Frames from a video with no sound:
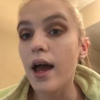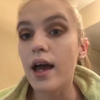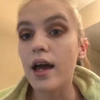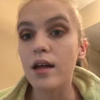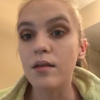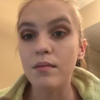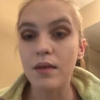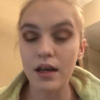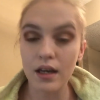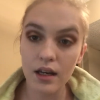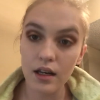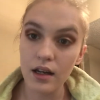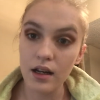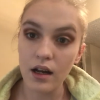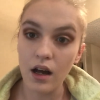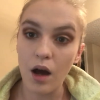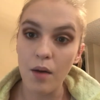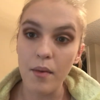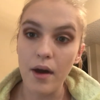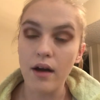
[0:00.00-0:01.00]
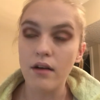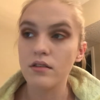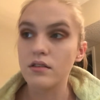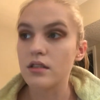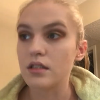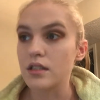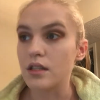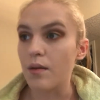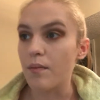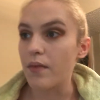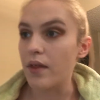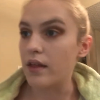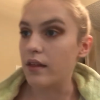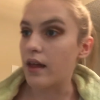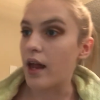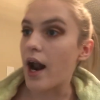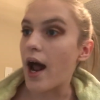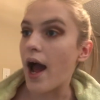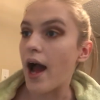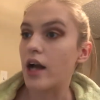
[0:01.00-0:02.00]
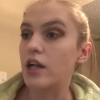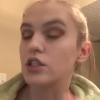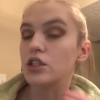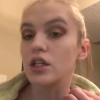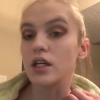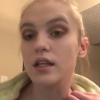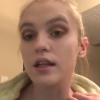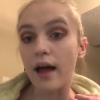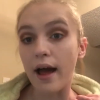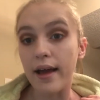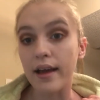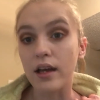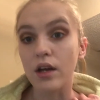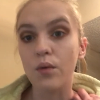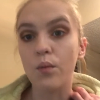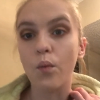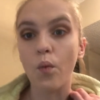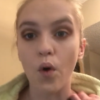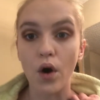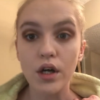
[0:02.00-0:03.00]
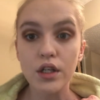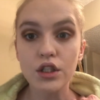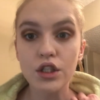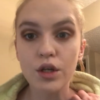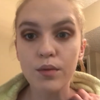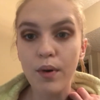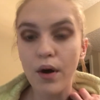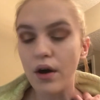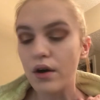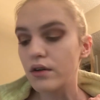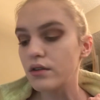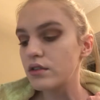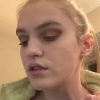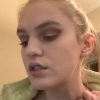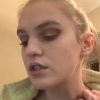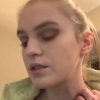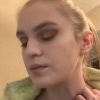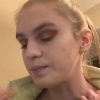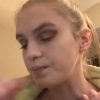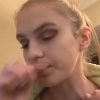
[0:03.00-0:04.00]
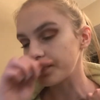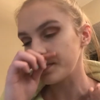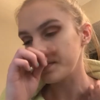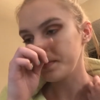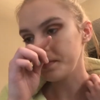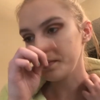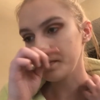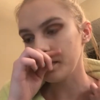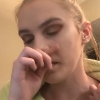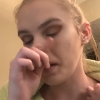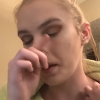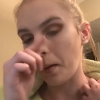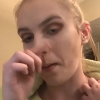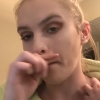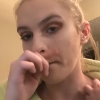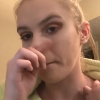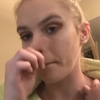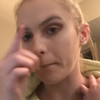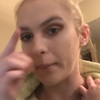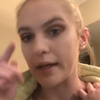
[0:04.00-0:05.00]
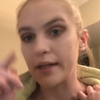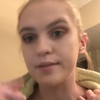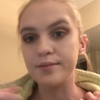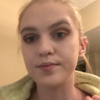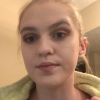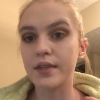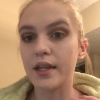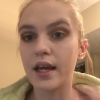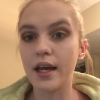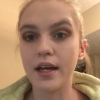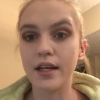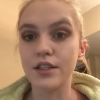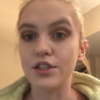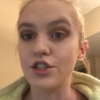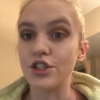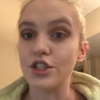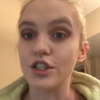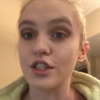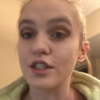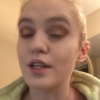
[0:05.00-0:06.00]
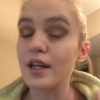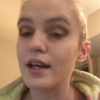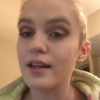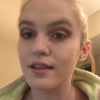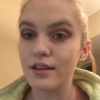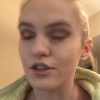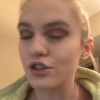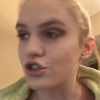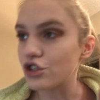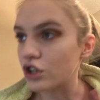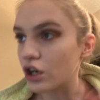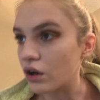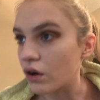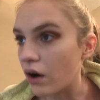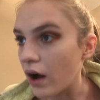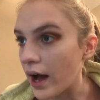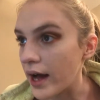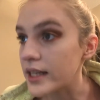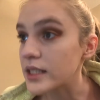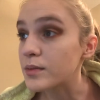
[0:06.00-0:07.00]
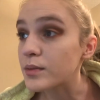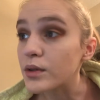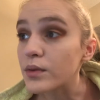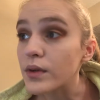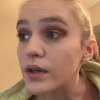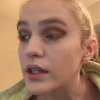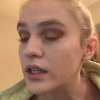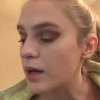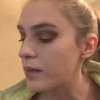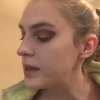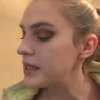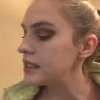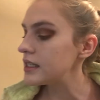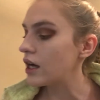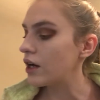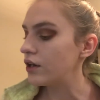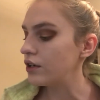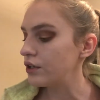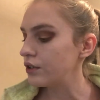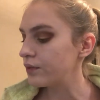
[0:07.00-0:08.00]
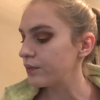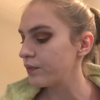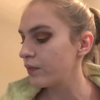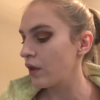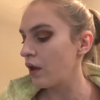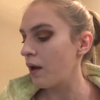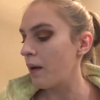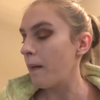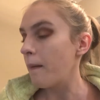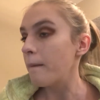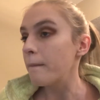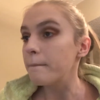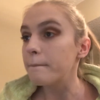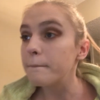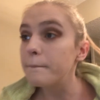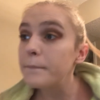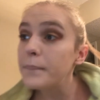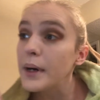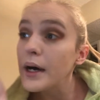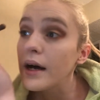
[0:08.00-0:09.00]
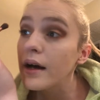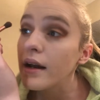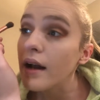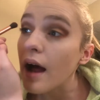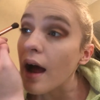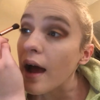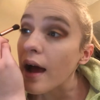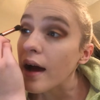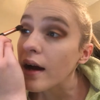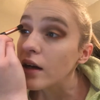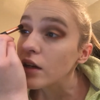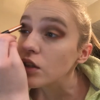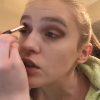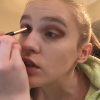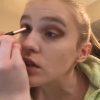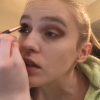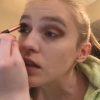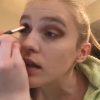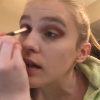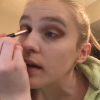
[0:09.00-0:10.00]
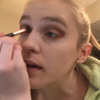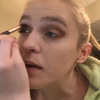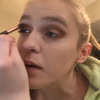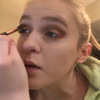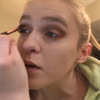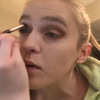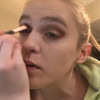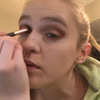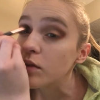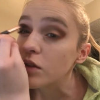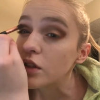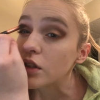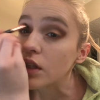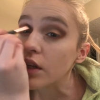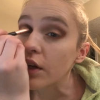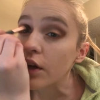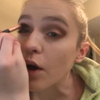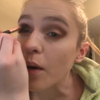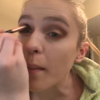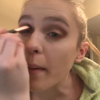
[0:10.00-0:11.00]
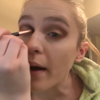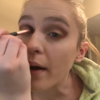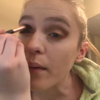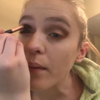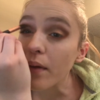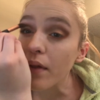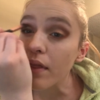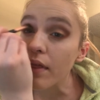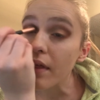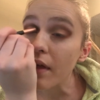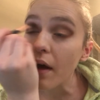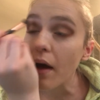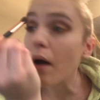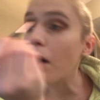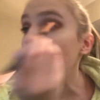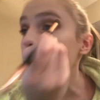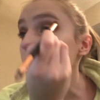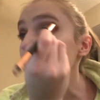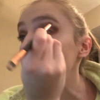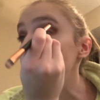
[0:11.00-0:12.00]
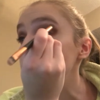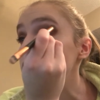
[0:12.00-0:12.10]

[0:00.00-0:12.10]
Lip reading: and making it come out to something that I actually like and want to post. But it's just, the struggle has been real, let me tell you. But I actually just gonna go back with a